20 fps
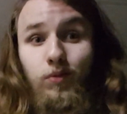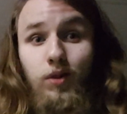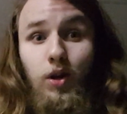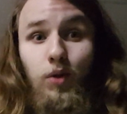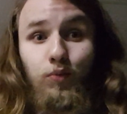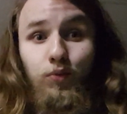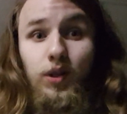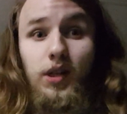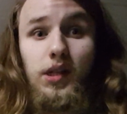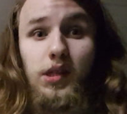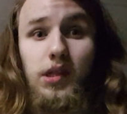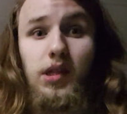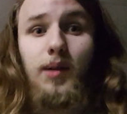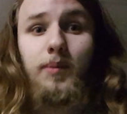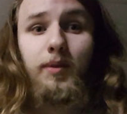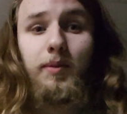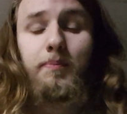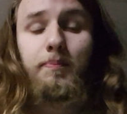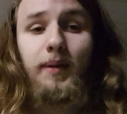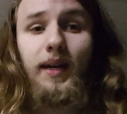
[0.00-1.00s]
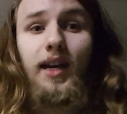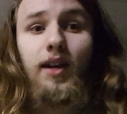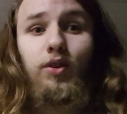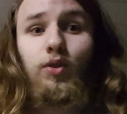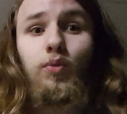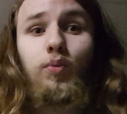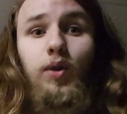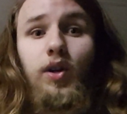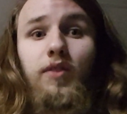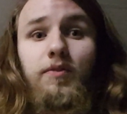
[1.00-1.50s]
resummon
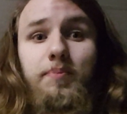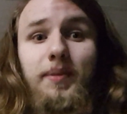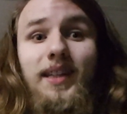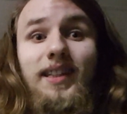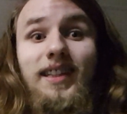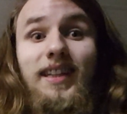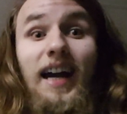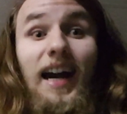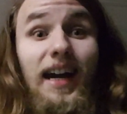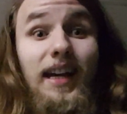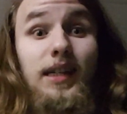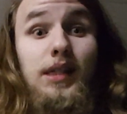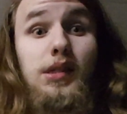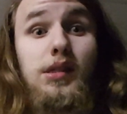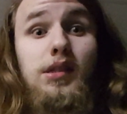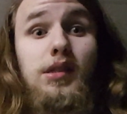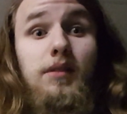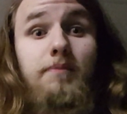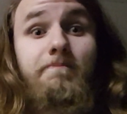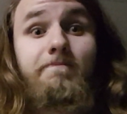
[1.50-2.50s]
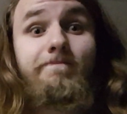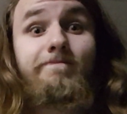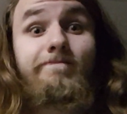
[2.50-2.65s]
banner would have been nice.